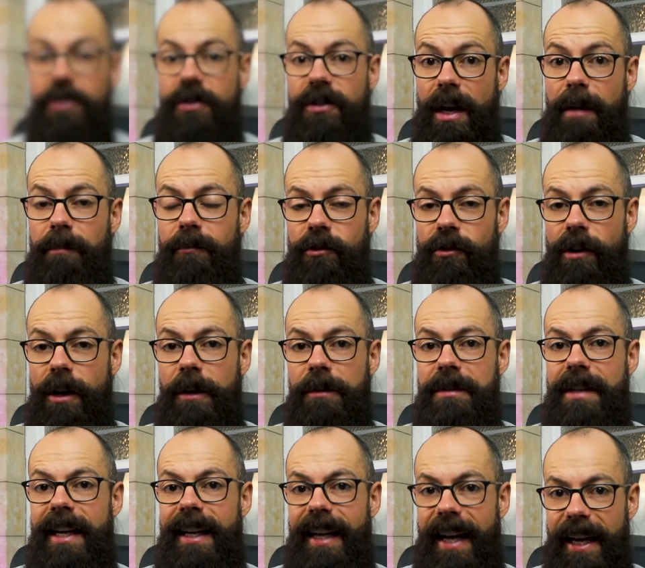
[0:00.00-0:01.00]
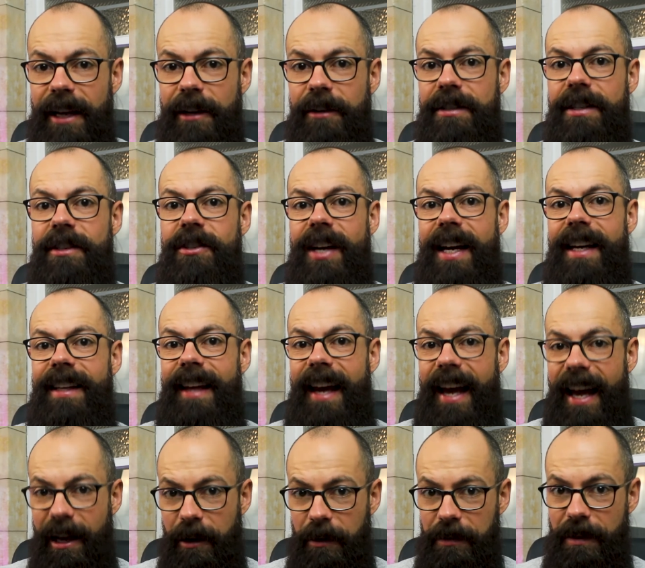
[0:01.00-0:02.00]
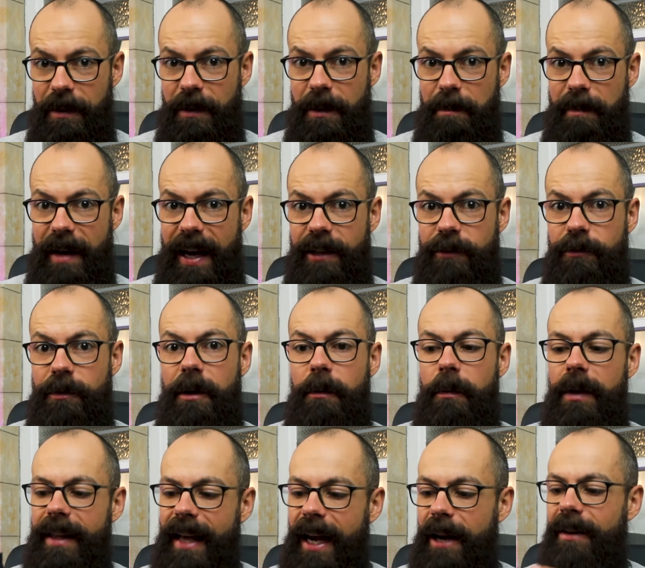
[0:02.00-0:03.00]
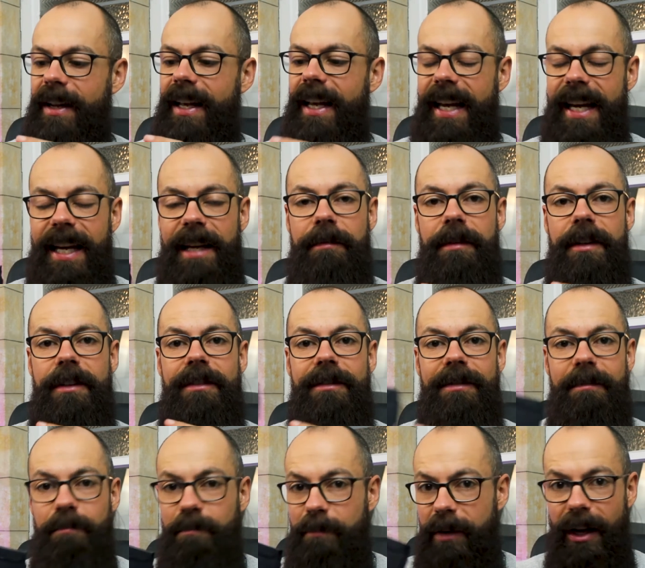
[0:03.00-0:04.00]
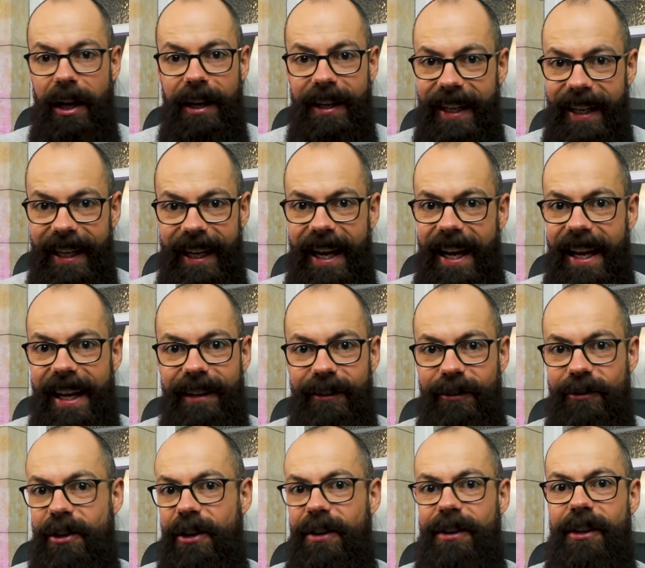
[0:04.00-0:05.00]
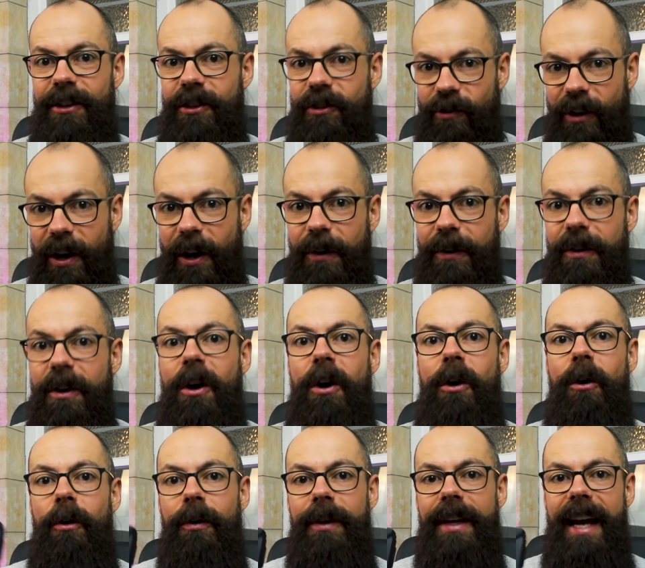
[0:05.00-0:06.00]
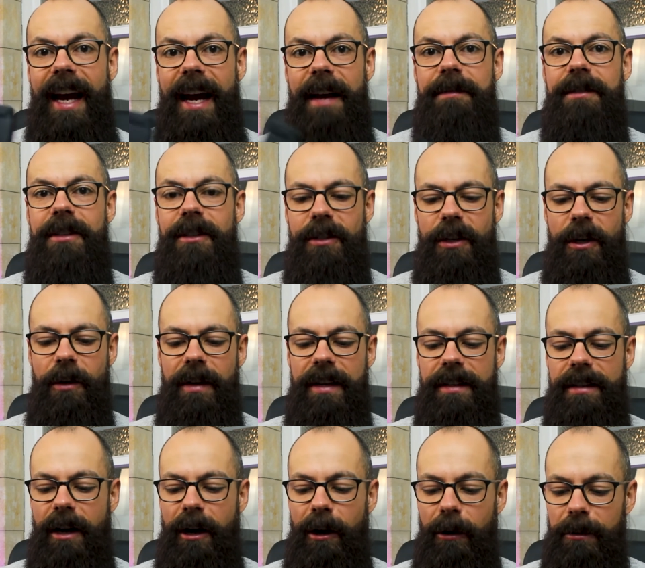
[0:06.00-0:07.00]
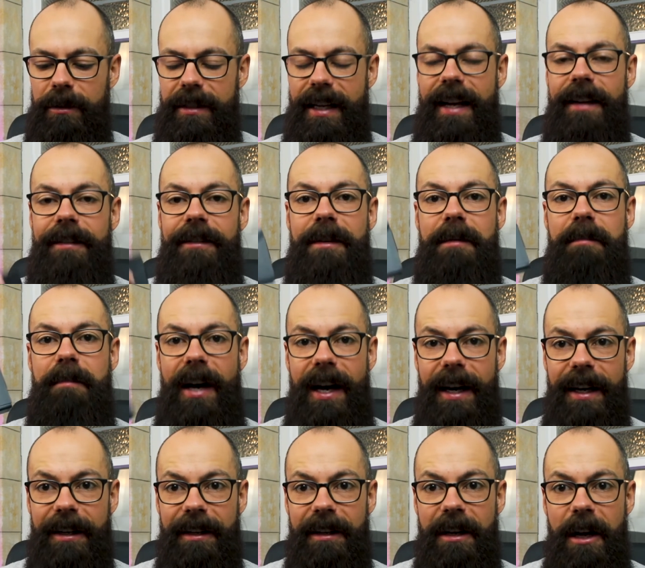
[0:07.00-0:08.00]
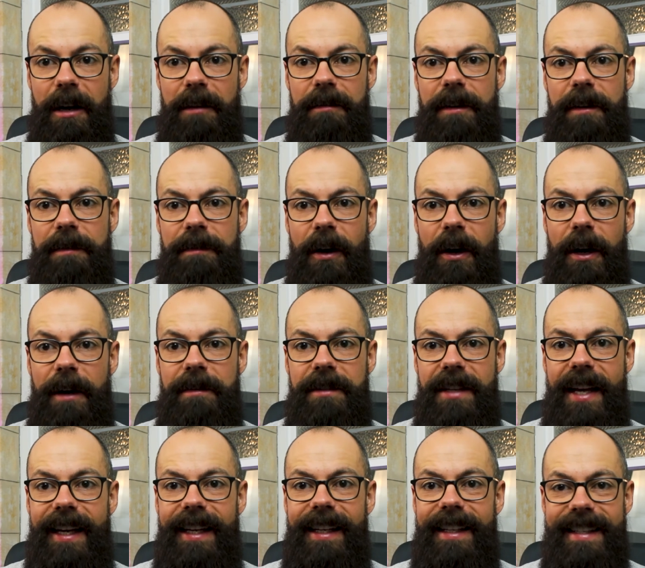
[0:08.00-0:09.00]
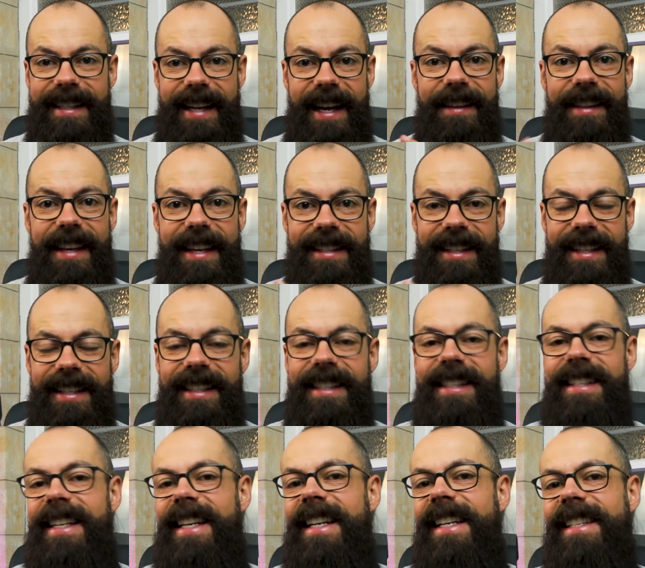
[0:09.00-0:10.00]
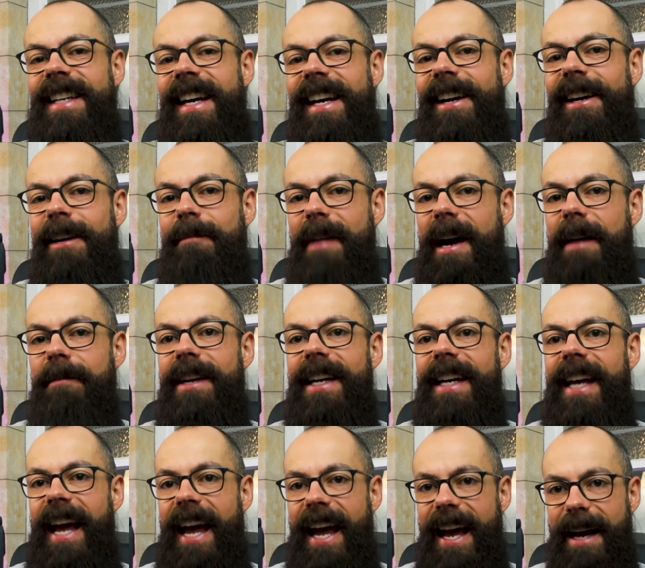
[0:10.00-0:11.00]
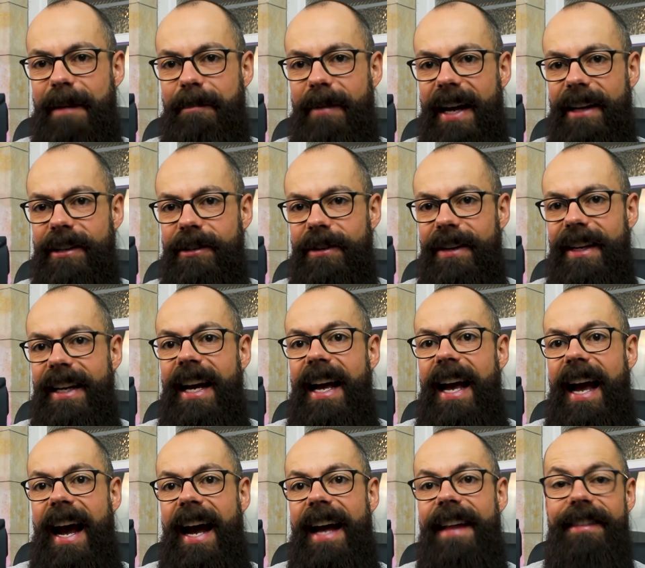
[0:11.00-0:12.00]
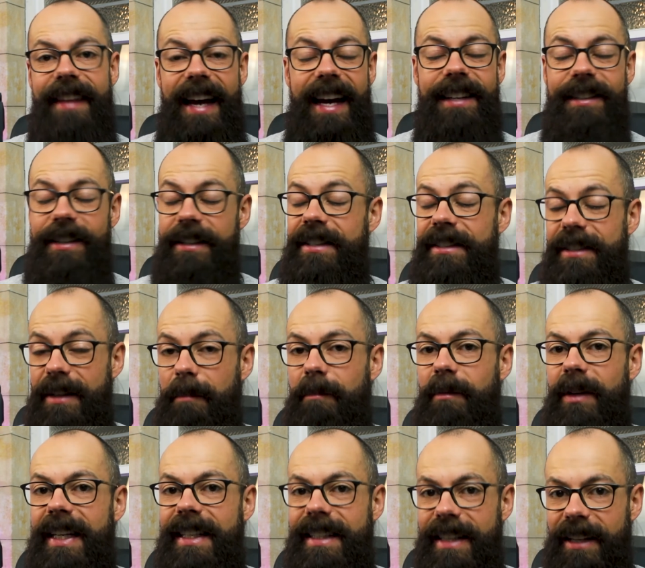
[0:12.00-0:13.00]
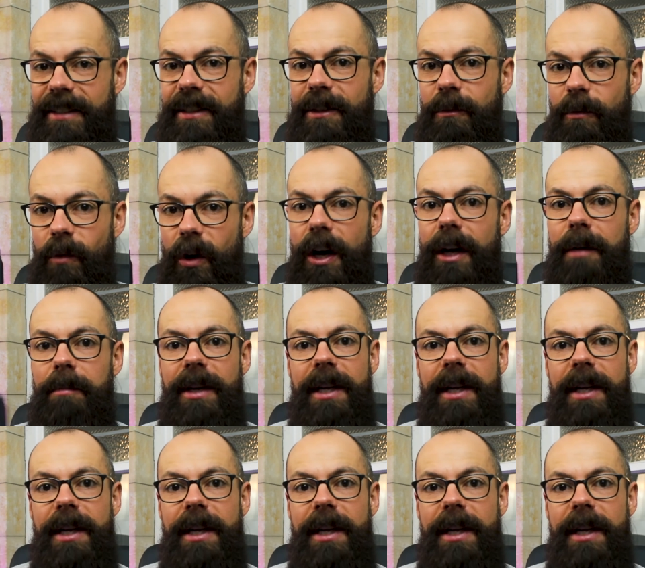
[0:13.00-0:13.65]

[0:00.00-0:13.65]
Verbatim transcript: Some drones allow you to check the health of the battery without even plugging it into the drone. All you have to do is hold down the button for five seconds. Now this is a DJI Mavic Air battery and that just simply doesn't work.